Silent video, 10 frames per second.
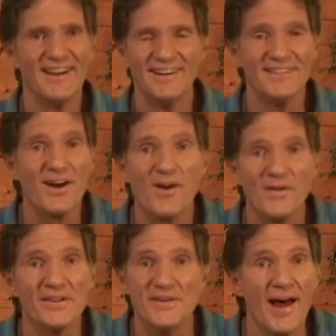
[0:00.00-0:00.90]
No,
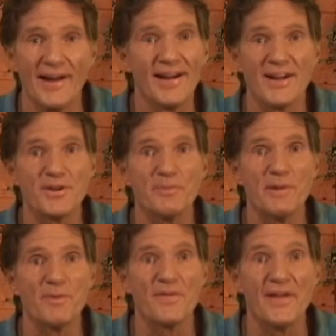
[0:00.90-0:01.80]
it's not. Lots of
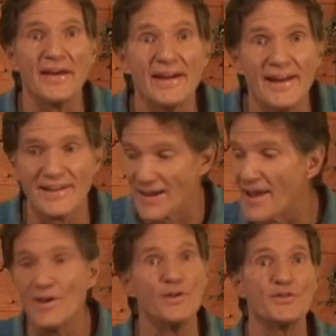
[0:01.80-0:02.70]
people think it is. I
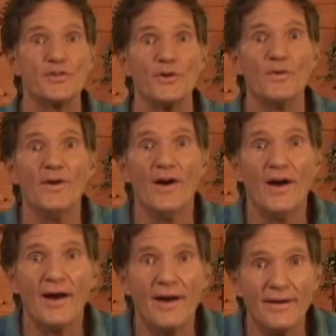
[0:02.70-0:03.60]
used to,
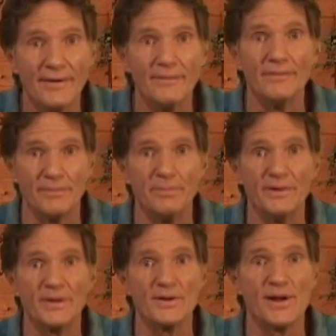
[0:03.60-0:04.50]

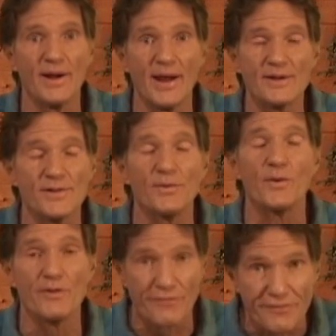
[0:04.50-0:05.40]
because it has the
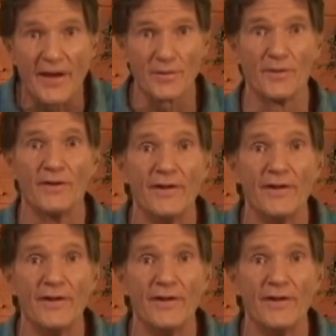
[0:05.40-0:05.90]
word federal